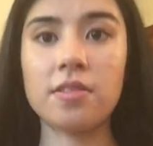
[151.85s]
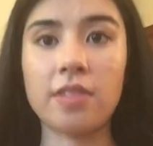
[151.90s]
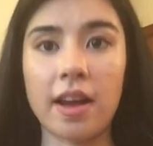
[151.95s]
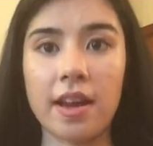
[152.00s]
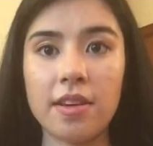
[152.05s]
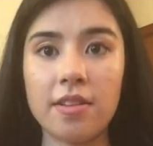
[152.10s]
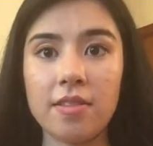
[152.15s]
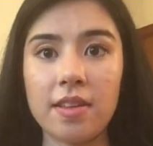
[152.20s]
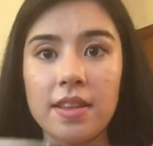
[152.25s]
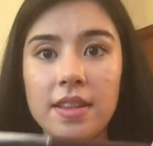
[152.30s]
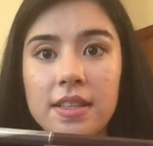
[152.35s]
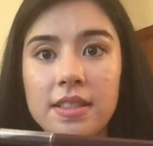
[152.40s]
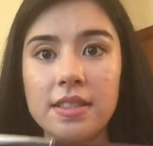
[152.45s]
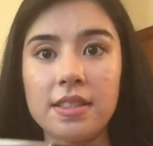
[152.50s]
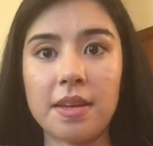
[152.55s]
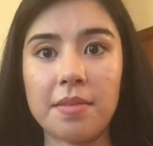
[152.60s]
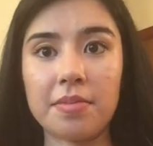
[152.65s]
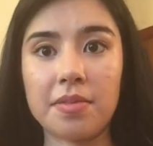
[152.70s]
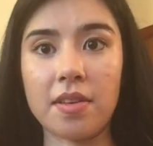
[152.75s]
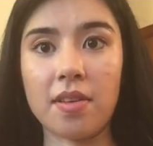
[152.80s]
Try doing the
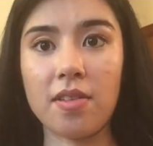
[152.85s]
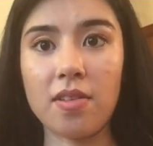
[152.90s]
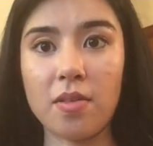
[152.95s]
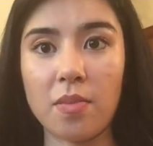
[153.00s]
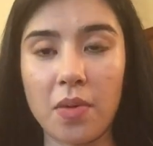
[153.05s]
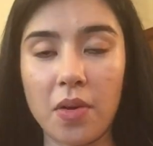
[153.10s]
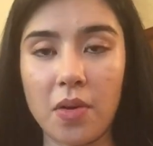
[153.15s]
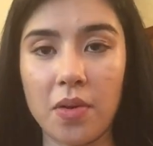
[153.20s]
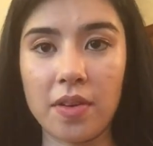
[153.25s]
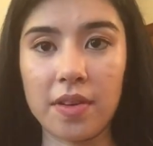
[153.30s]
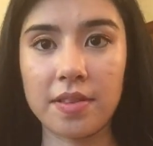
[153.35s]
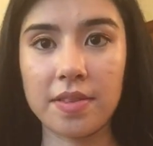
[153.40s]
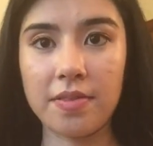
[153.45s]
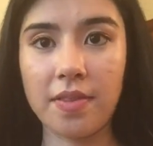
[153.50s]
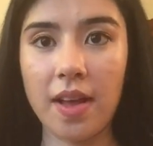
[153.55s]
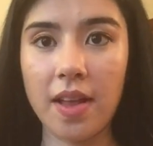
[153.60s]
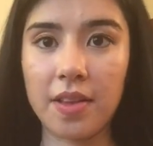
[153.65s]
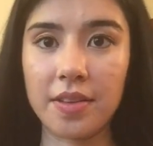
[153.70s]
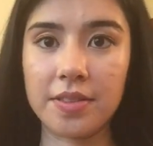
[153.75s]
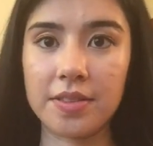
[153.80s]
steps on your bow as
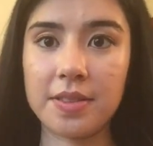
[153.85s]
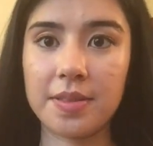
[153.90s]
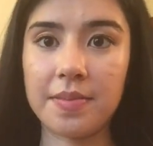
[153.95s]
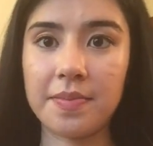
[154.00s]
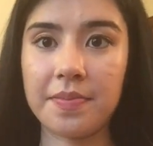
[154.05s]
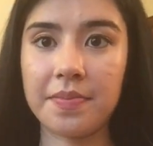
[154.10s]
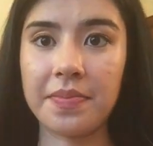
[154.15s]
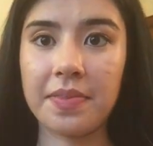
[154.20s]
follows.